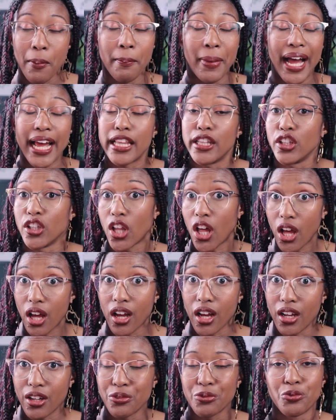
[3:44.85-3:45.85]
by
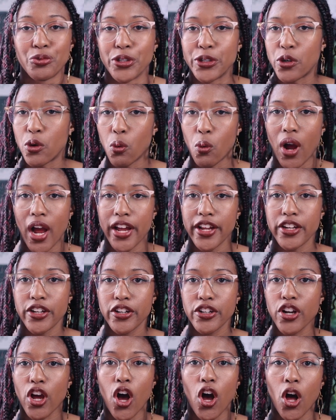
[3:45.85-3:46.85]
law,
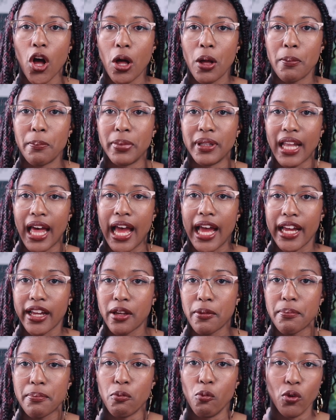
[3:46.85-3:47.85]
required all Black
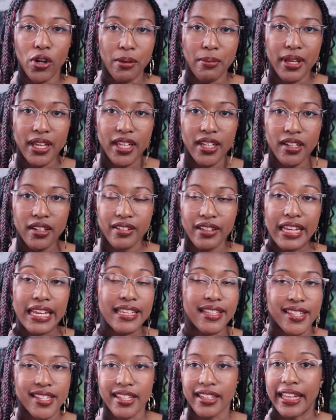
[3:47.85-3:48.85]
women
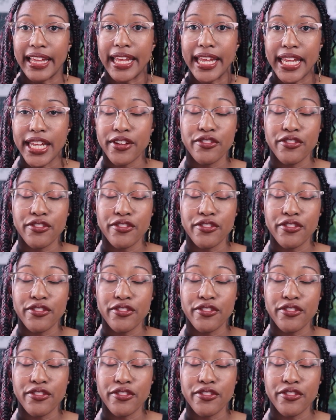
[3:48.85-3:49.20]
enslaved